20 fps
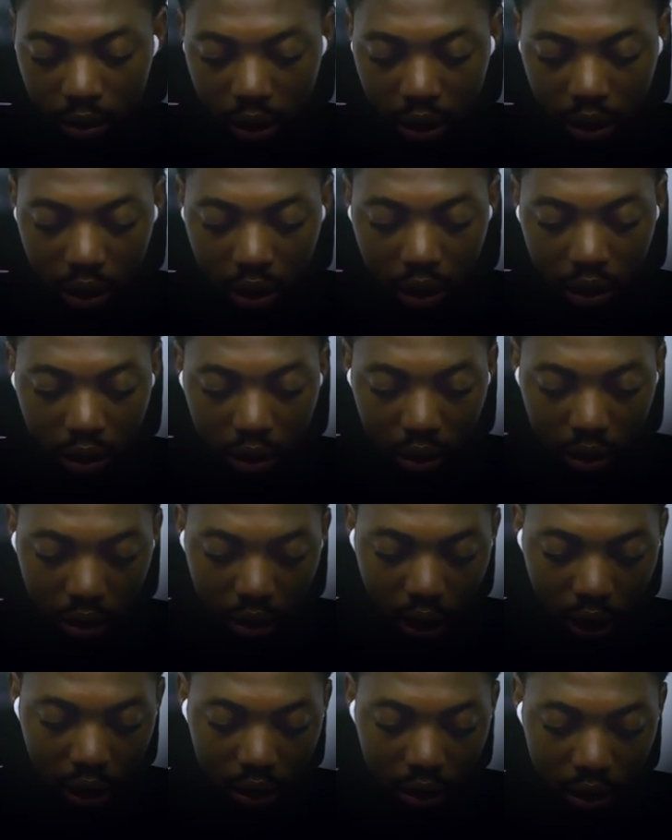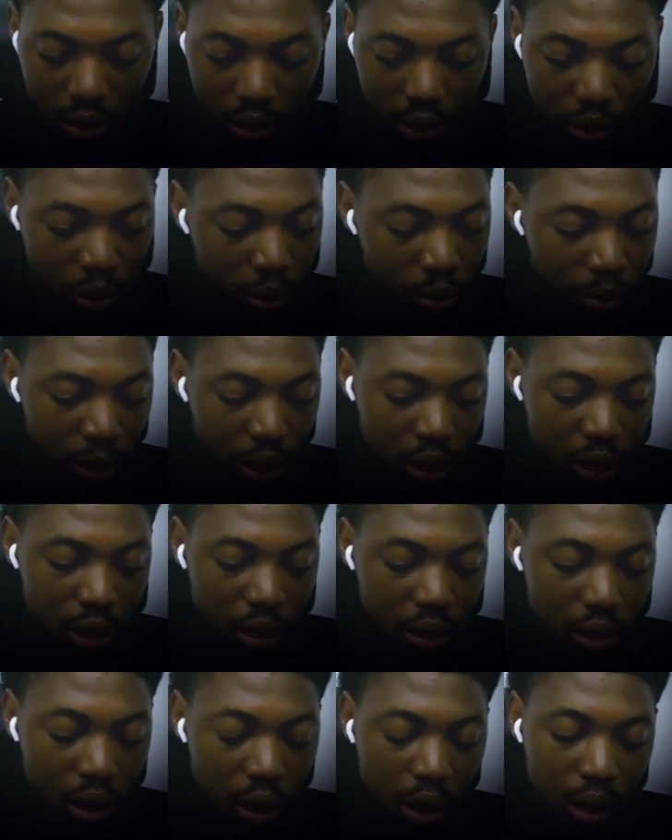Basically, that's the two
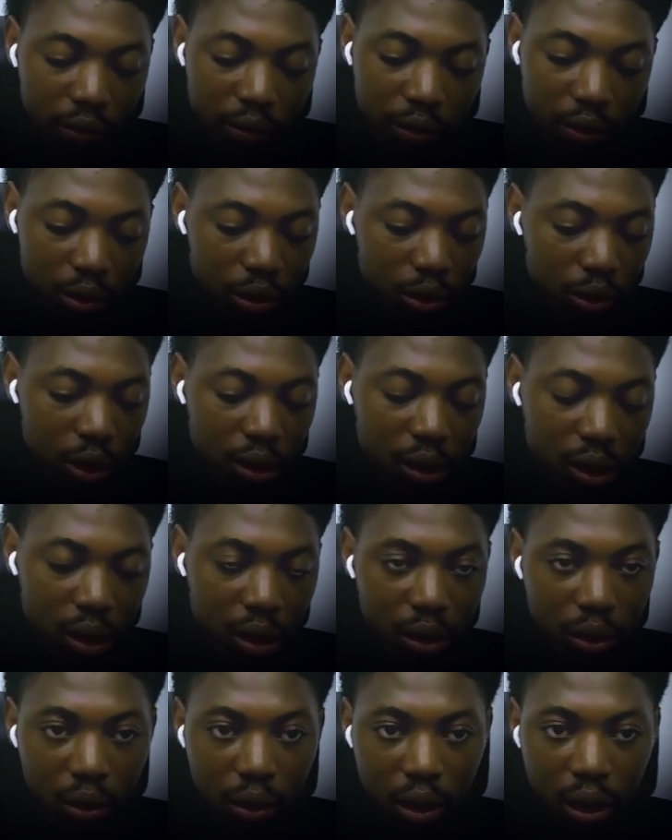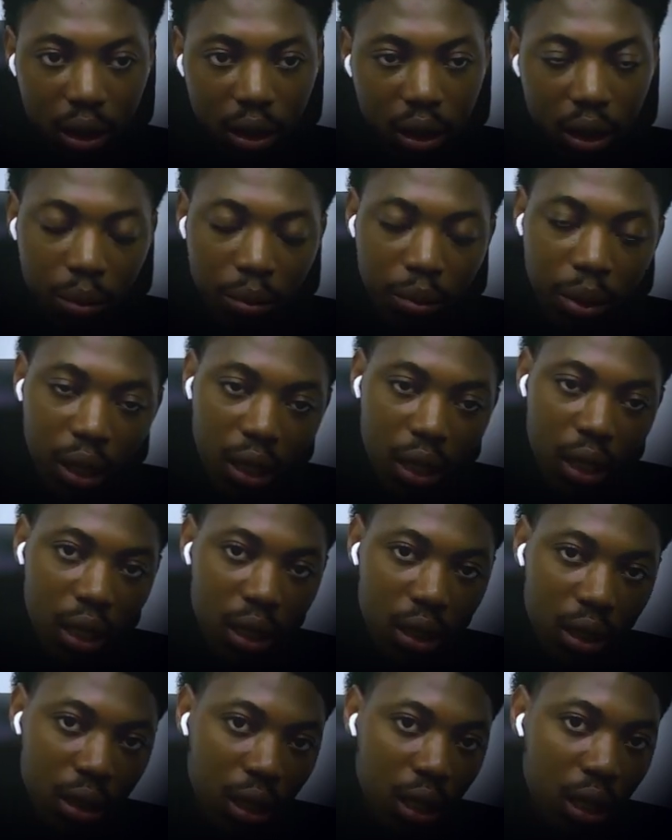package for us to actually connect the
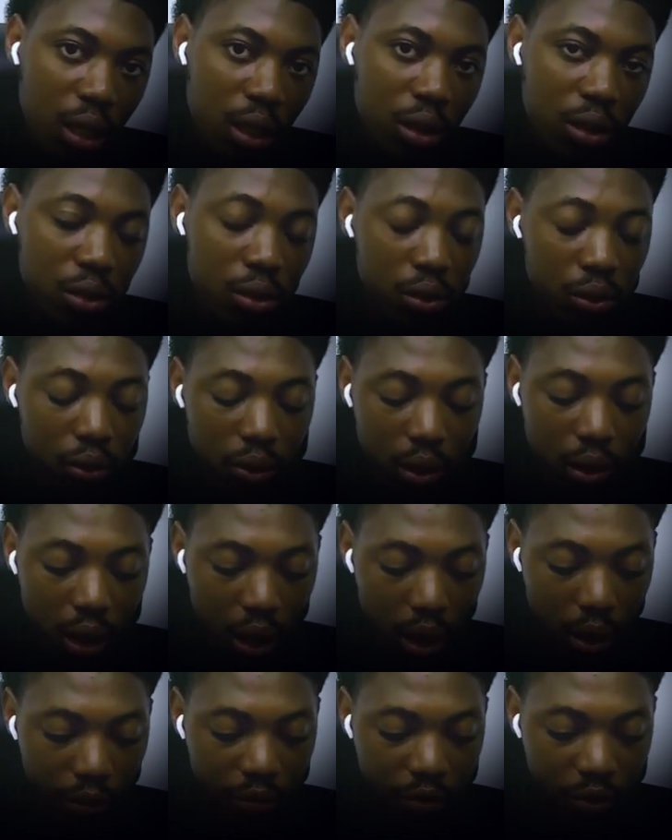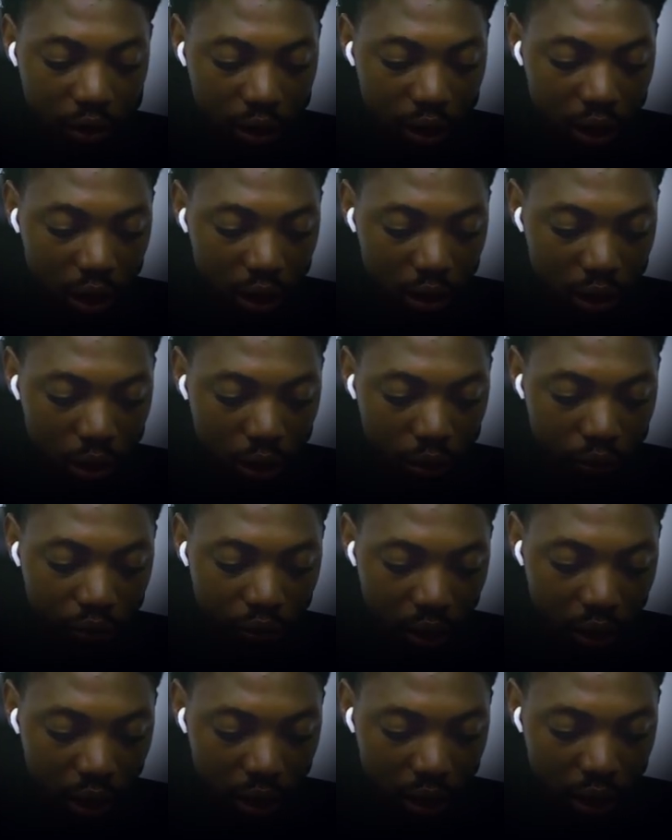backend to frontend. So
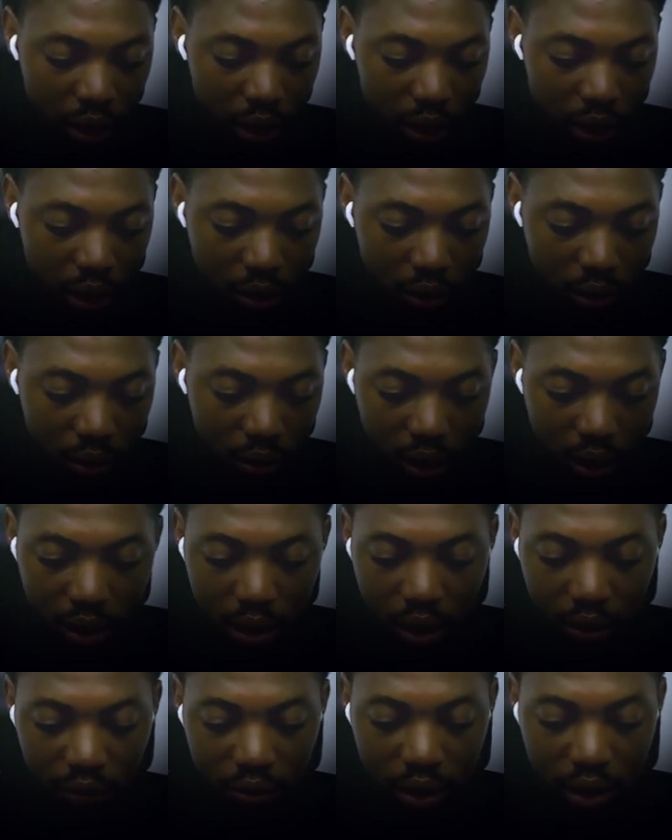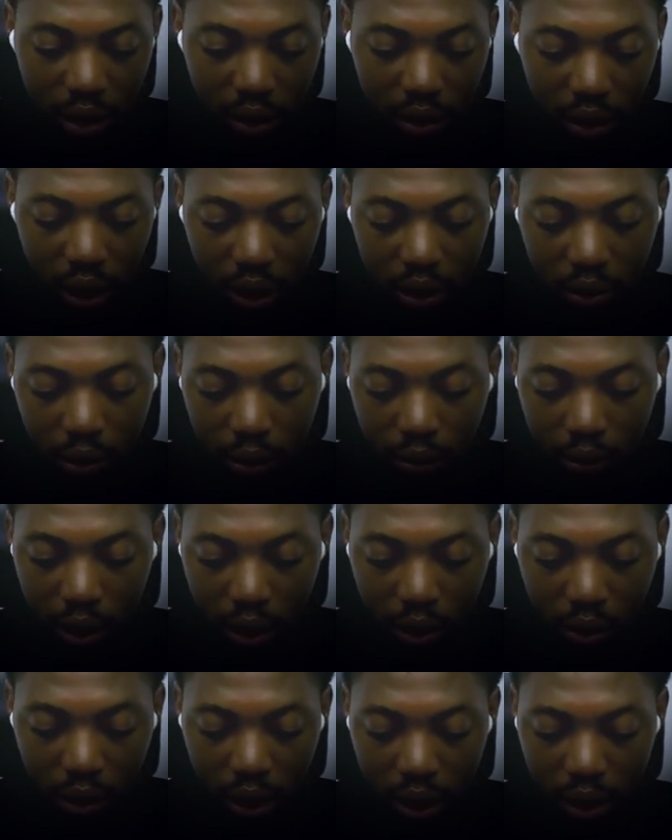inside the content service now, that's where we
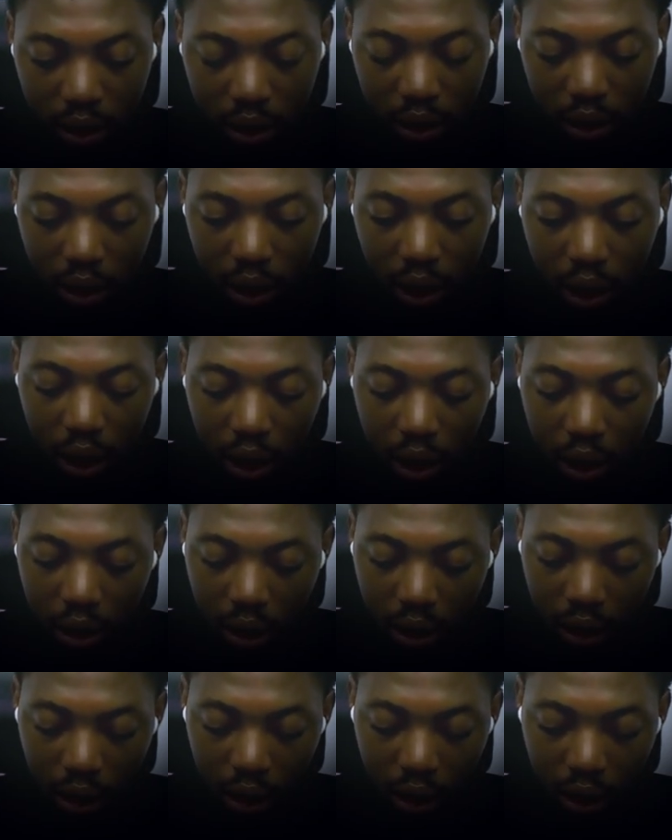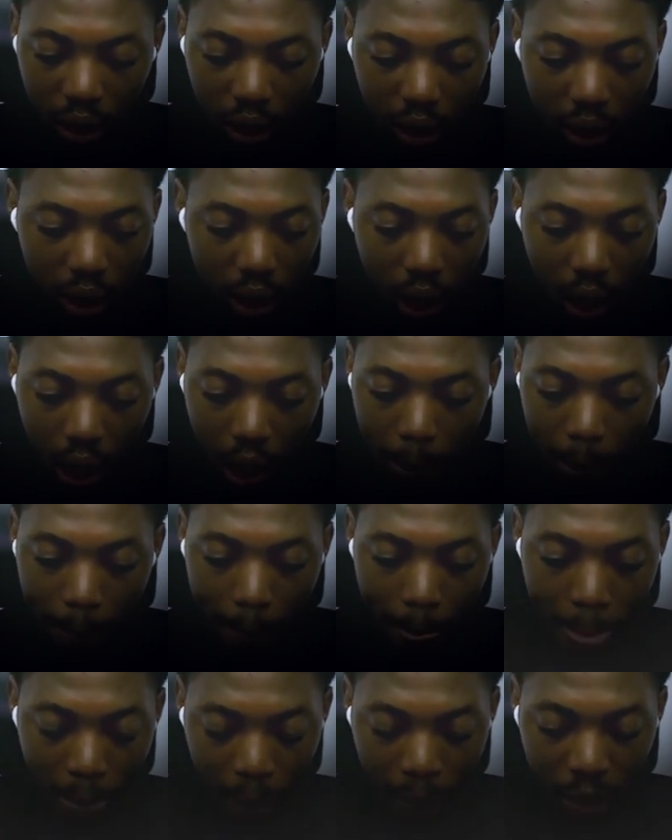are connecting the
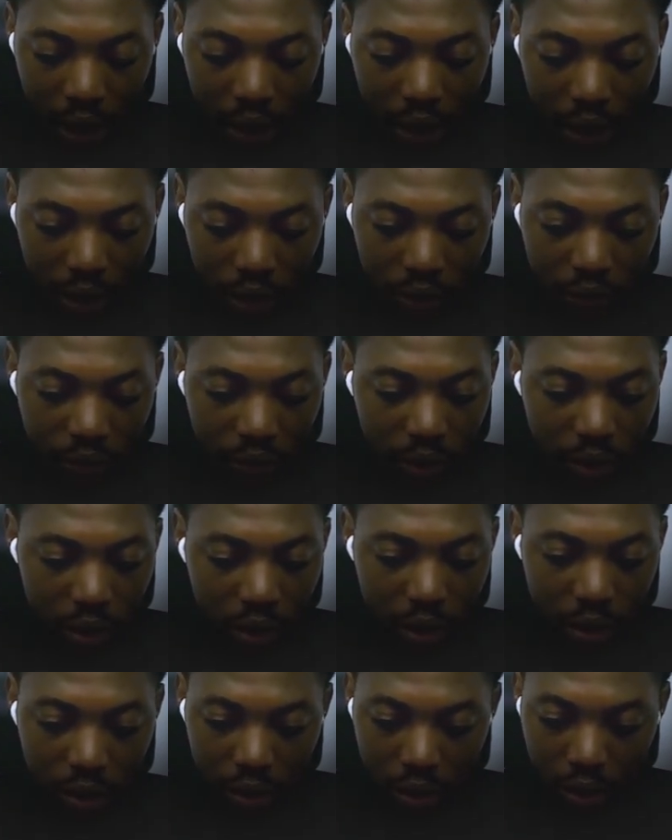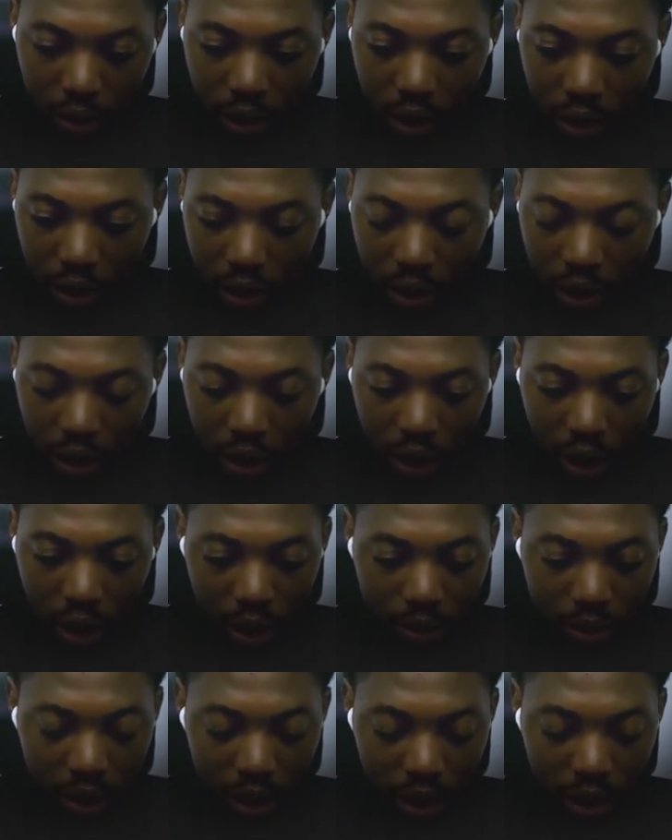backend to frontend. Okay, the app is